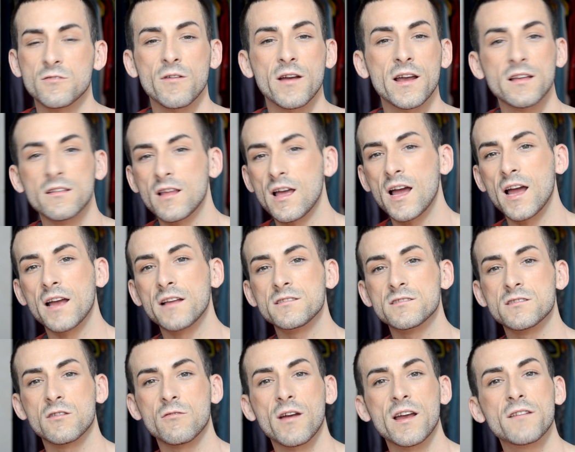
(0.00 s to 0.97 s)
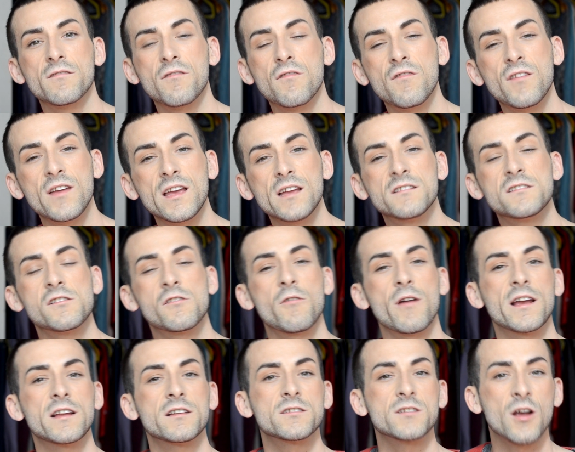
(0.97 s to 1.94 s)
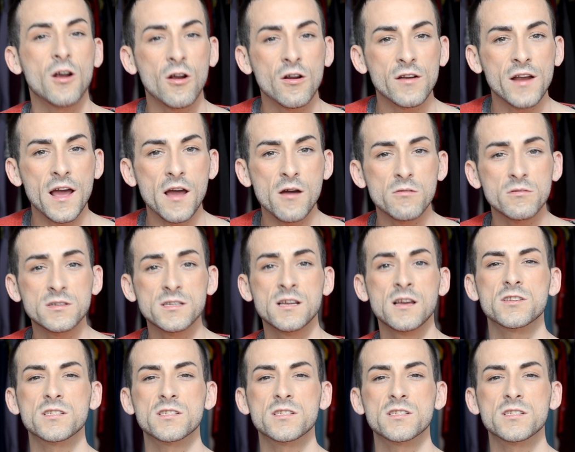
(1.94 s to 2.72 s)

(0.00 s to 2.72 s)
great lines, great feet, great turnout.